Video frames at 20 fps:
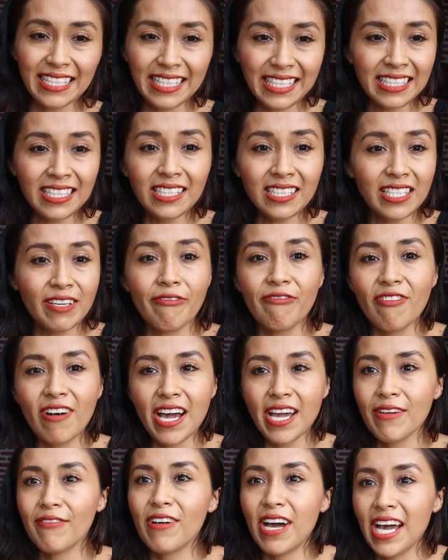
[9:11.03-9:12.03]
This is the
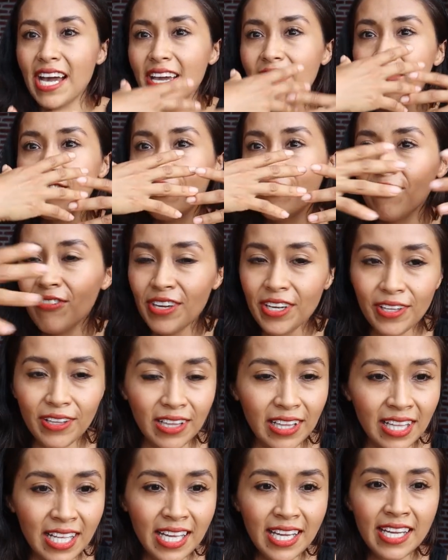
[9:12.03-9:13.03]
vibe I
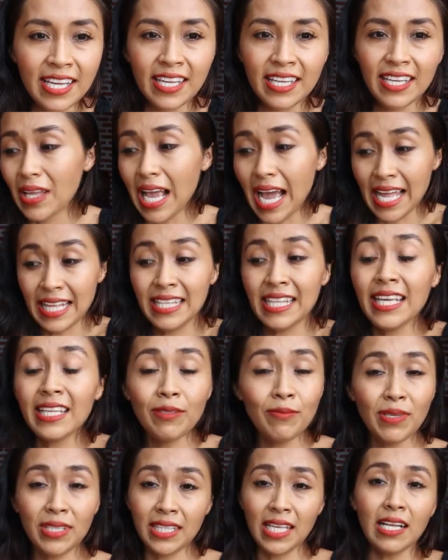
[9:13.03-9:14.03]
feel. And
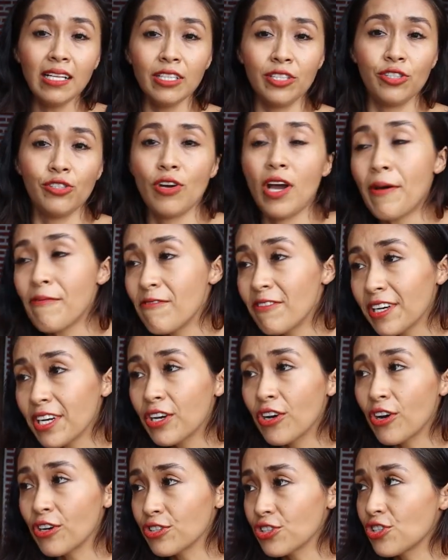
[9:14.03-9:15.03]
let me tell you, I'm very
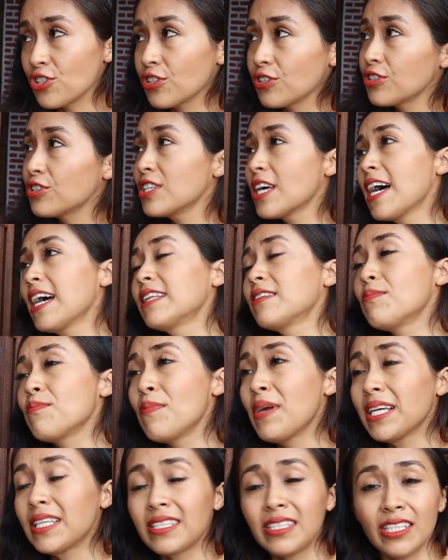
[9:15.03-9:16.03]
conscious that
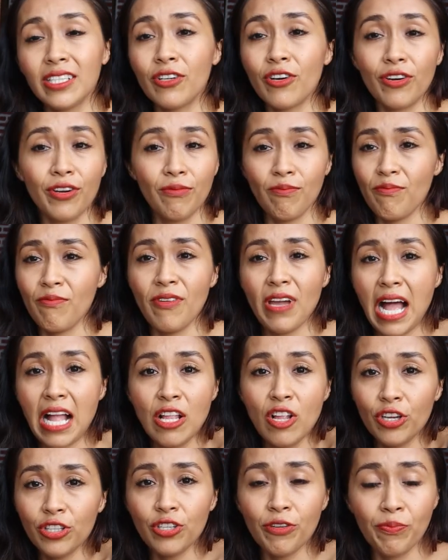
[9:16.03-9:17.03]
Mexico and a
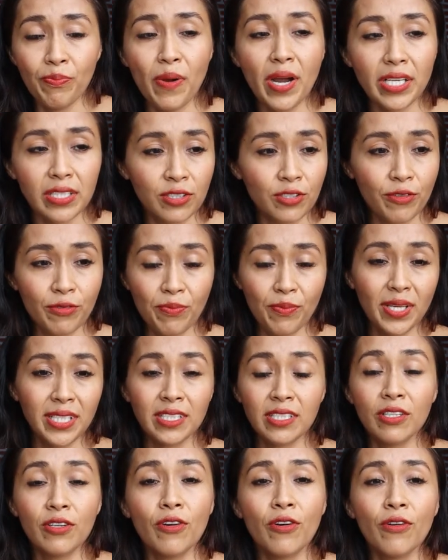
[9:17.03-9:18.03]
lot of parts of
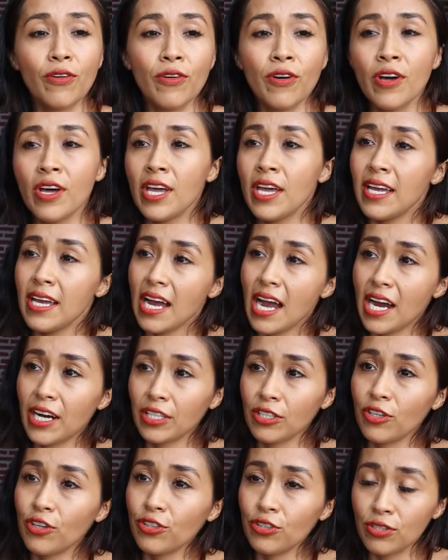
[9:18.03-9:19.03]
Mexico
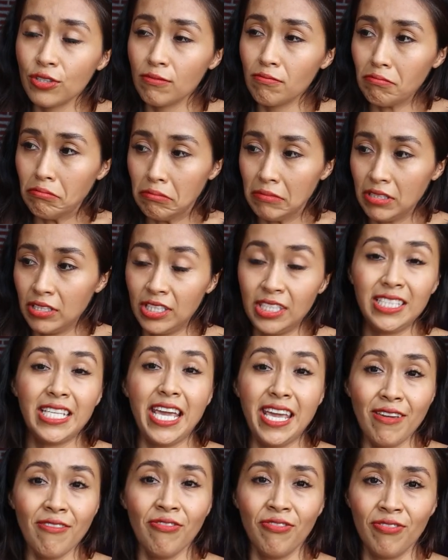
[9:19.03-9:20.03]
are not
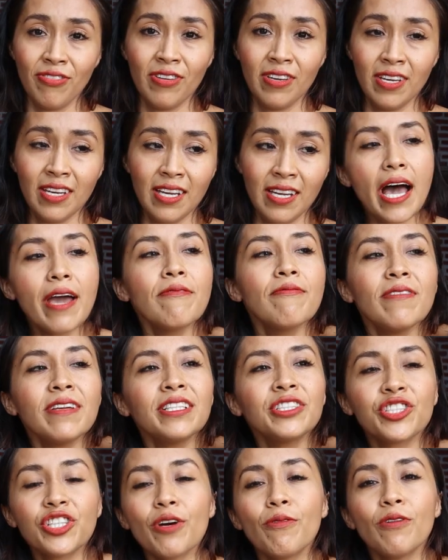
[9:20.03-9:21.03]
safe. I've
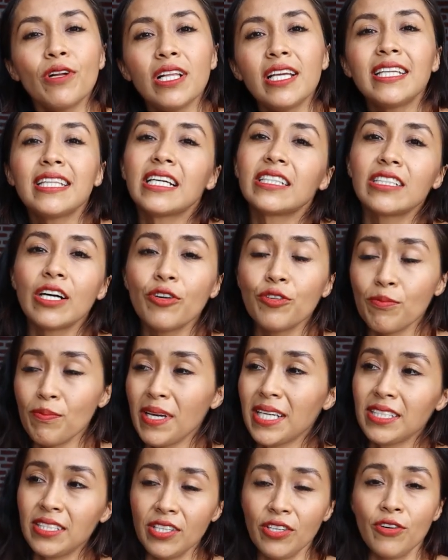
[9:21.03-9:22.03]
been traveling around
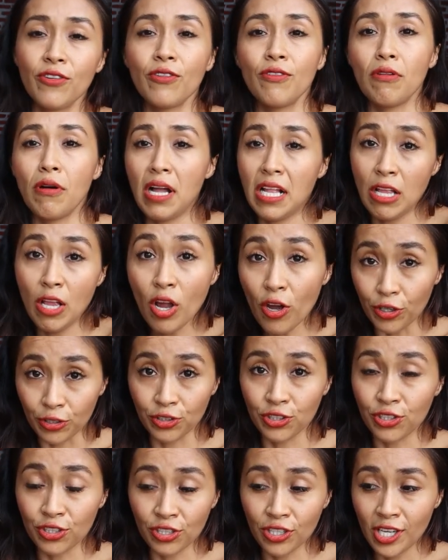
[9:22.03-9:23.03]
Mexico a
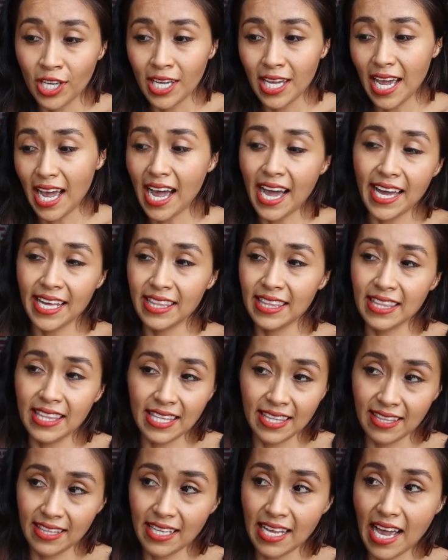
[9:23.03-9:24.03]
lot
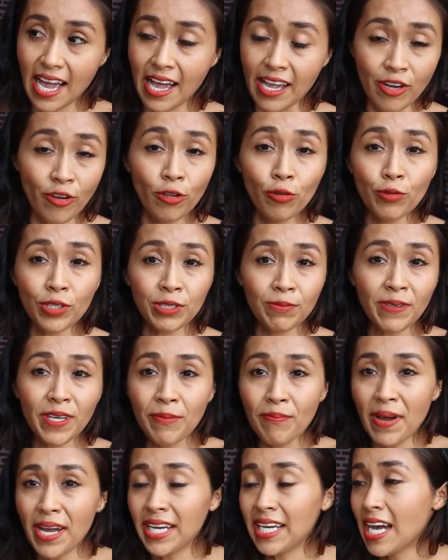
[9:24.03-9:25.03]
and I always
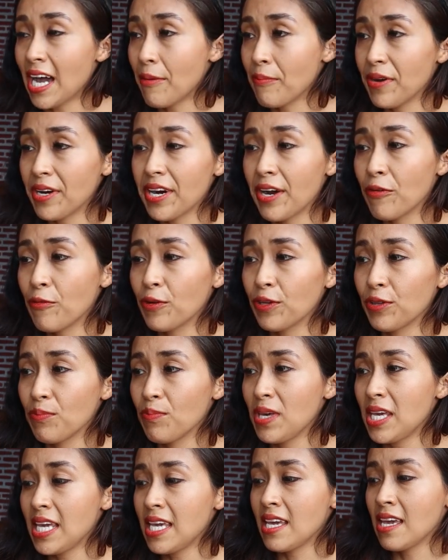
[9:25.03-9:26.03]
bring my camera with
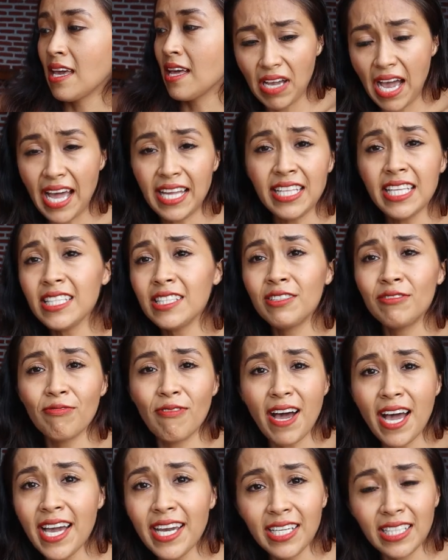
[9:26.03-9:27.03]
me and it's
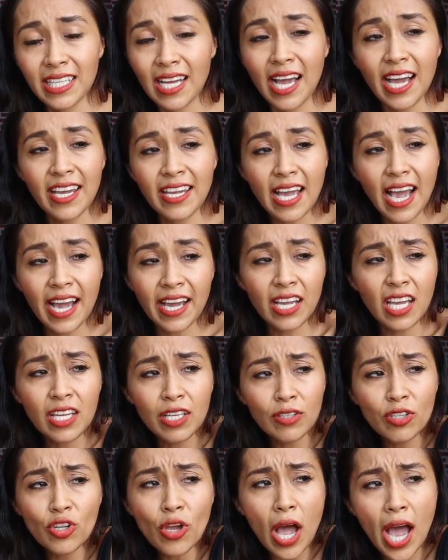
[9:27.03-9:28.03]
fine.
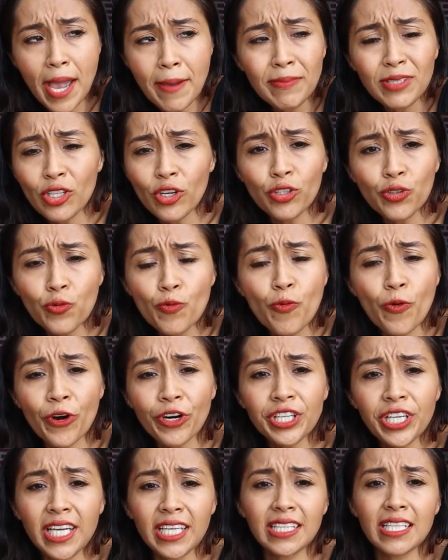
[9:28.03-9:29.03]
I'm not
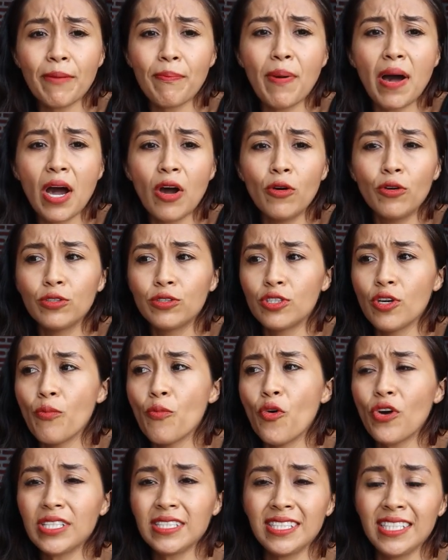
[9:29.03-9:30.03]
worried about
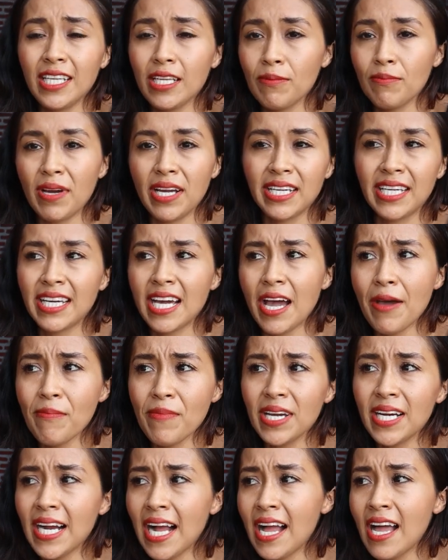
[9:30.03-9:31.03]
someone seeing my
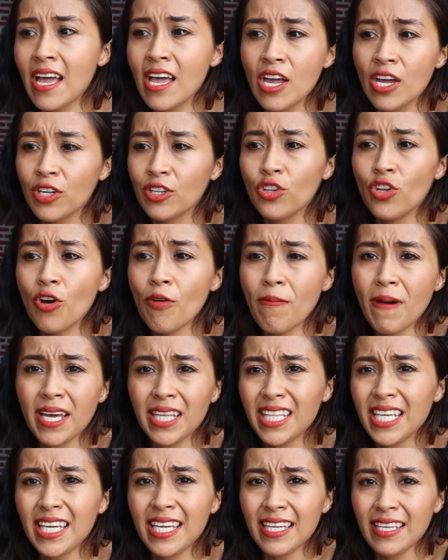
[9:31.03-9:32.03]
camera.
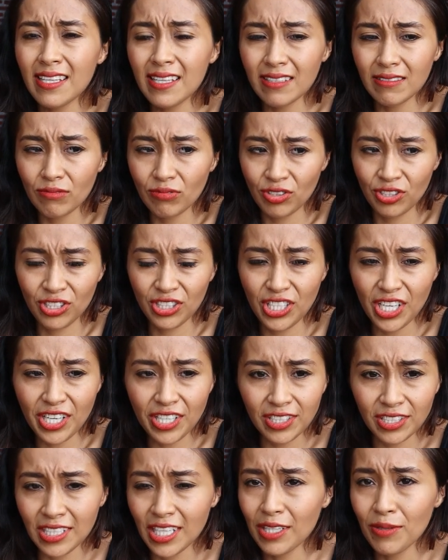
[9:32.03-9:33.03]
Nobody
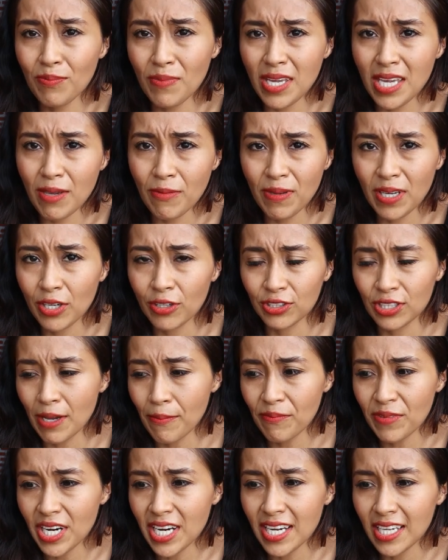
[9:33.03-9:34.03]
stares at me because
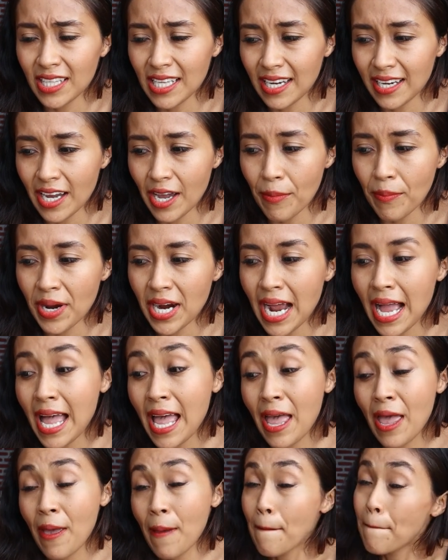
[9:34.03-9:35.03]
I'm bringing a camera,
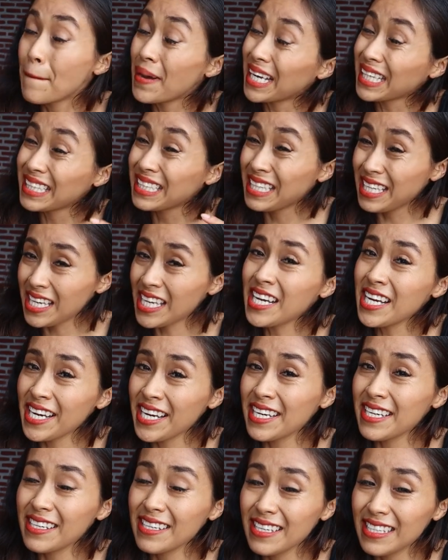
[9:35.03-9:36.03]
but
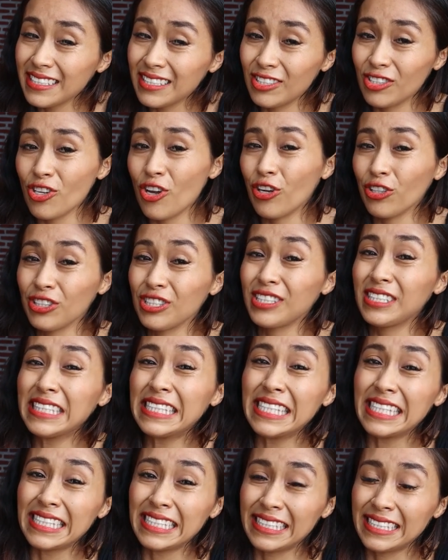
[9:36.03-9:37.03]
here it's not
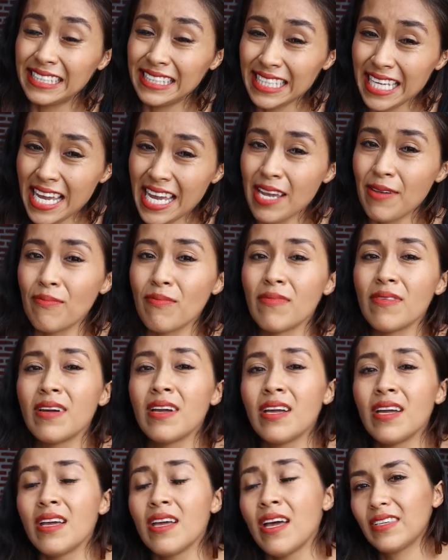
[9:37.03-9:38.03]
the same.
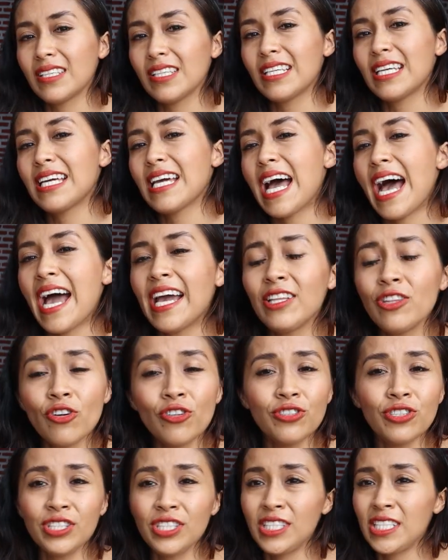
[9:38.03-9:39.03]
I
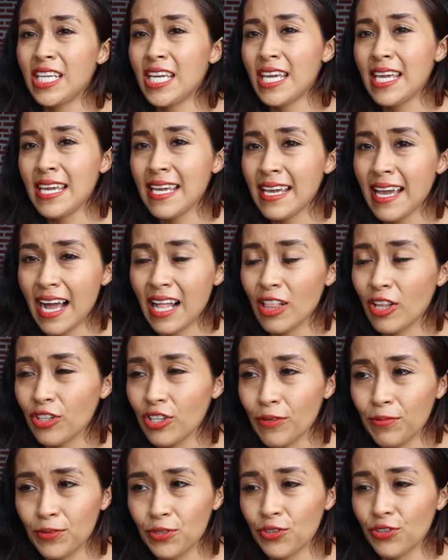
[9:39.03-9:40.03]
don't see a
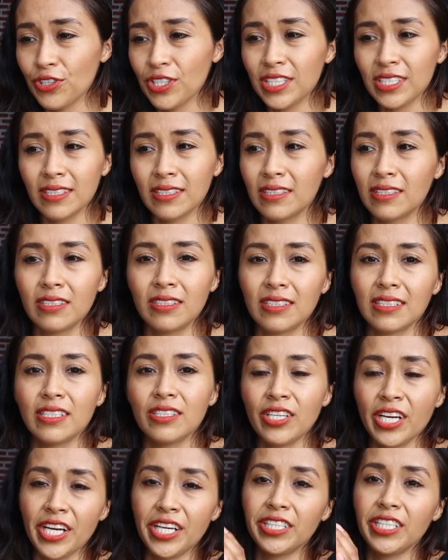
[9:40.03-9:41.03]
lot of tourists
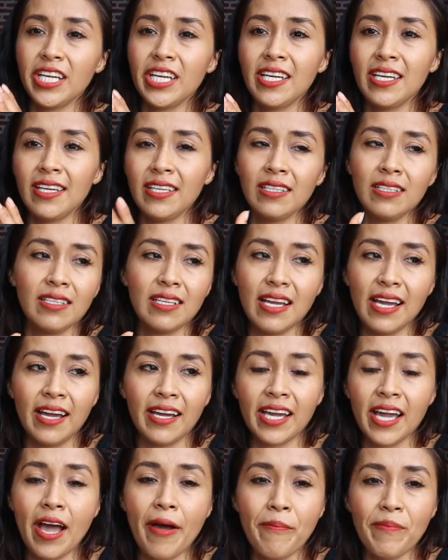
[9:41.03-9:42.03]
carrying
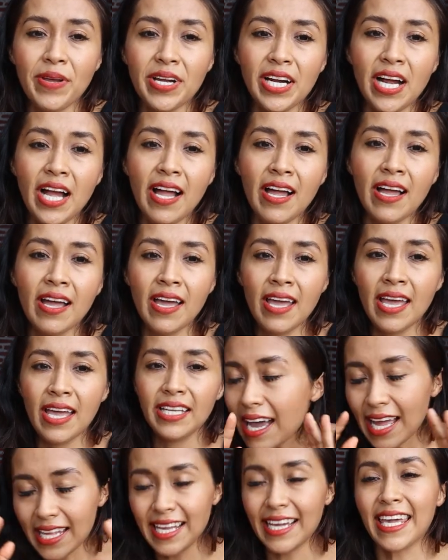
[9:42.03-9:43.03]
a camera.
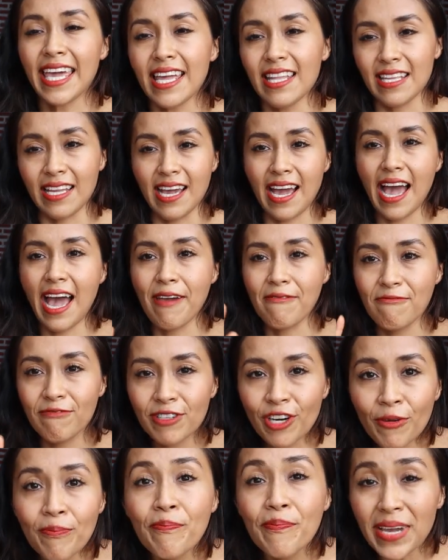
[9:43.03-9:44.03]
And again, I'm
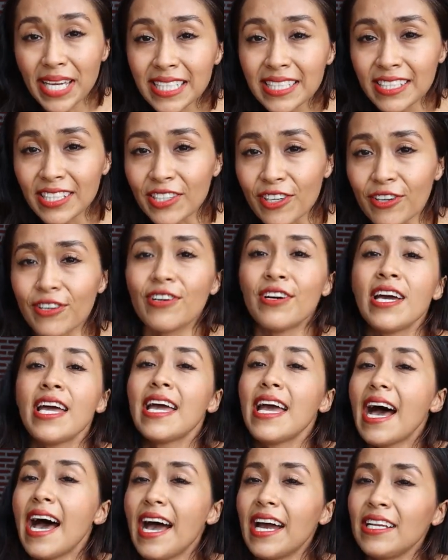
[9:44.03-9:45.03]
from Mexico.
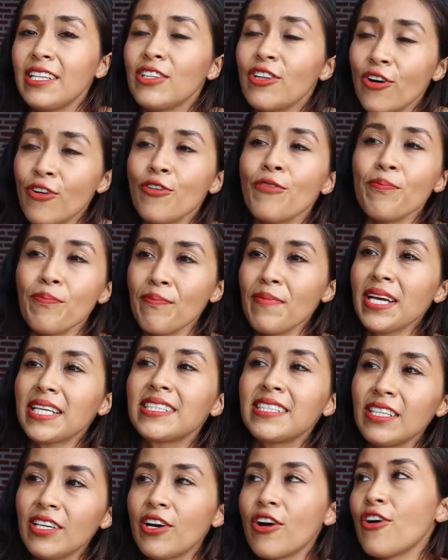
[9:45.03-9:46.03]
I know
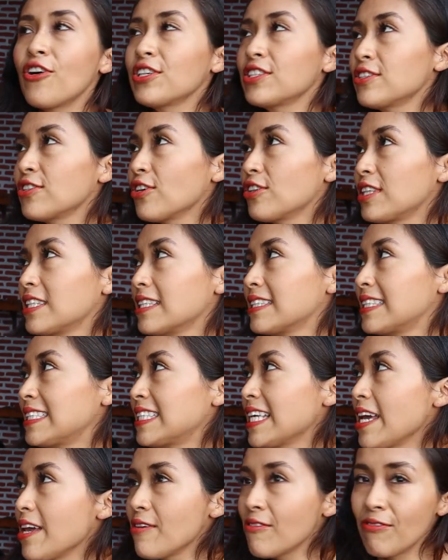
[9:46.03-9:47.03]
Mexico is not the
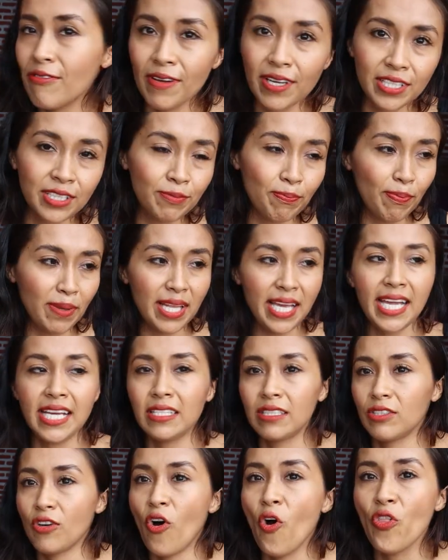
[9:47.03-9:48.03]
safest
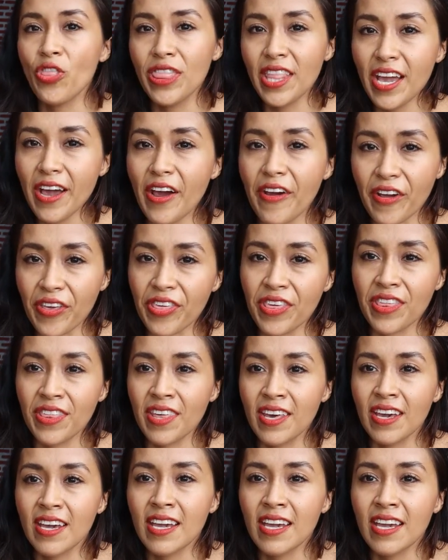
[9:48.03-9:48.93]
place on earth.